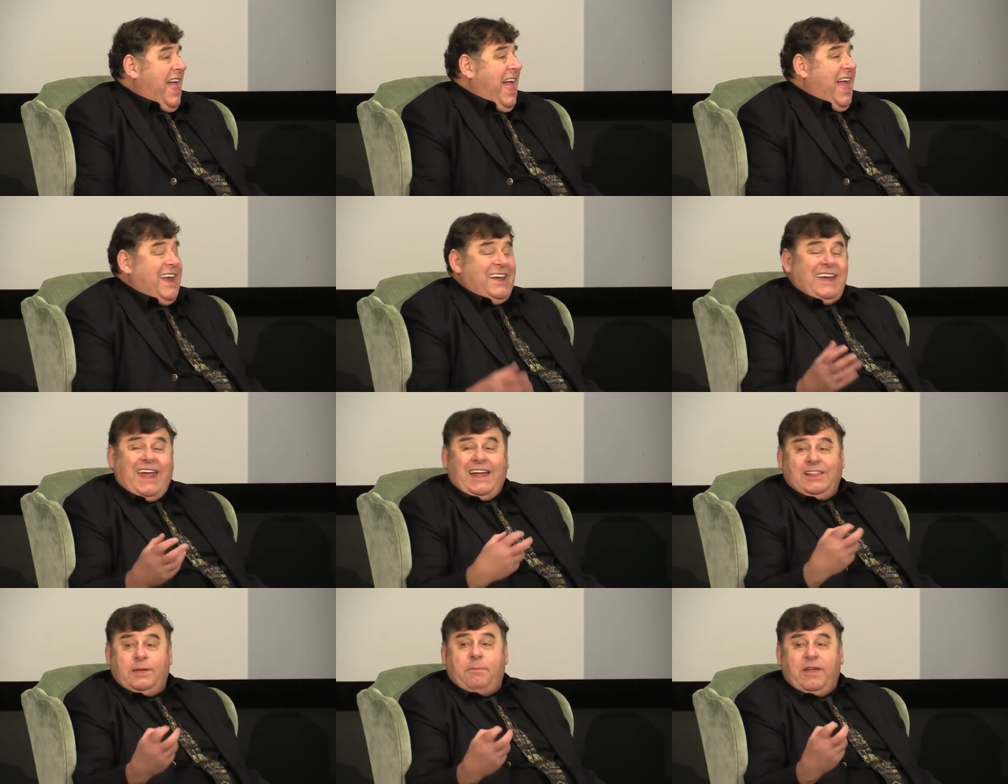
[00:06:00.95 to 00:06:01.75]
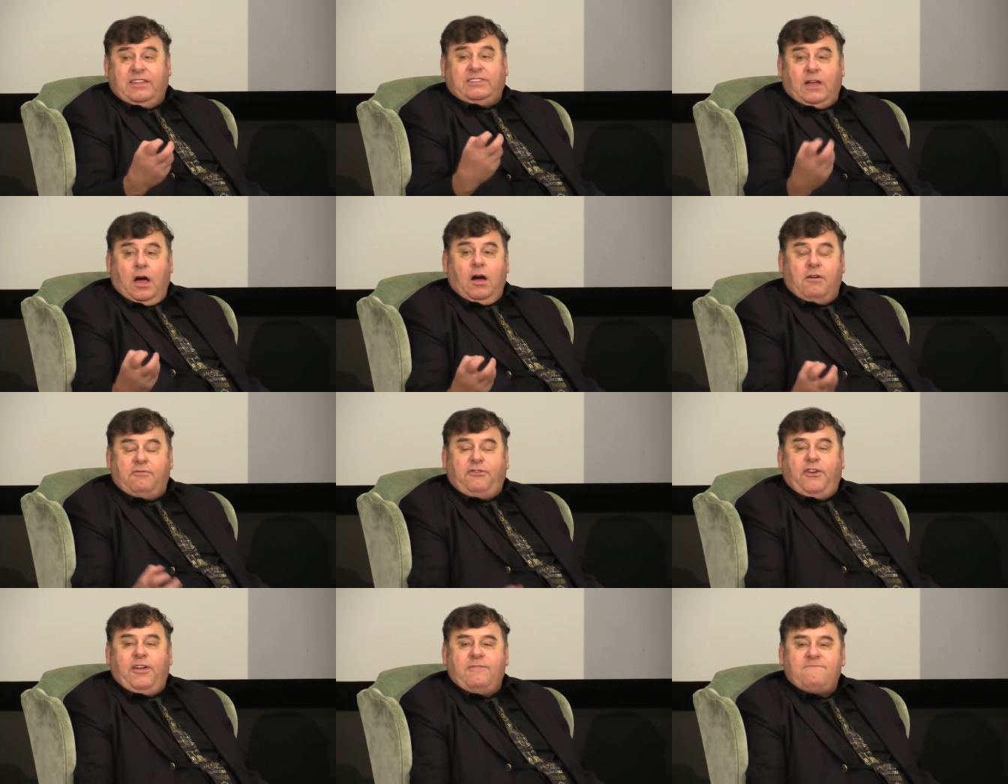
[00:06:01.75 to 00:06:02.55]
and an element
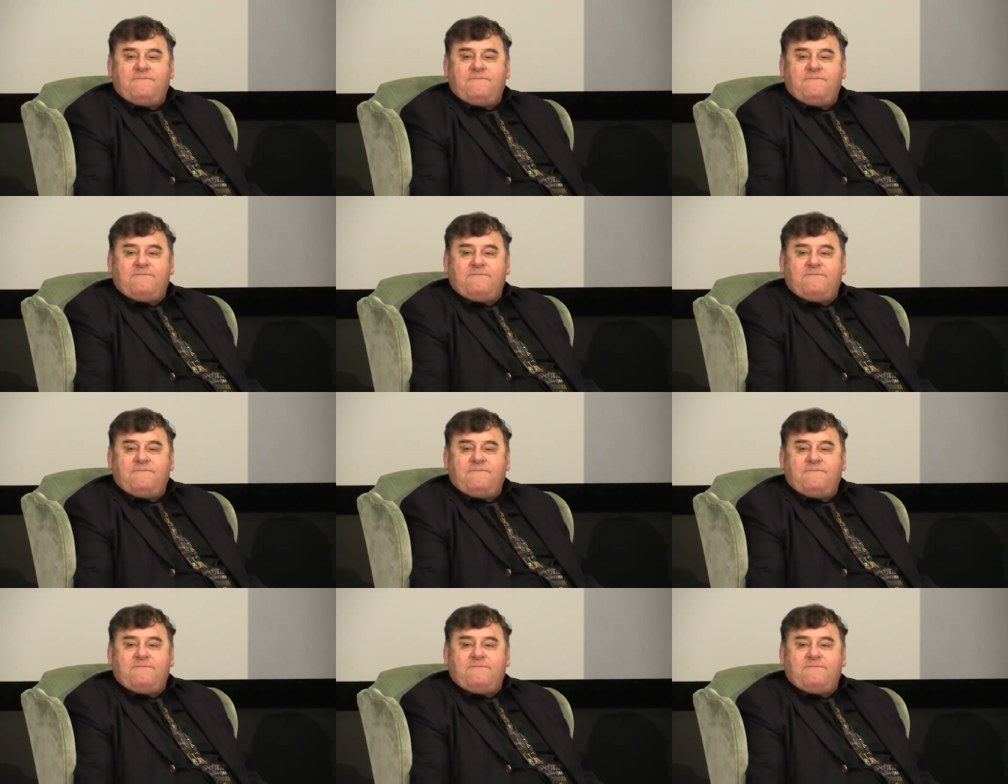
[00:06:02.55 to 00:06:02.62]
of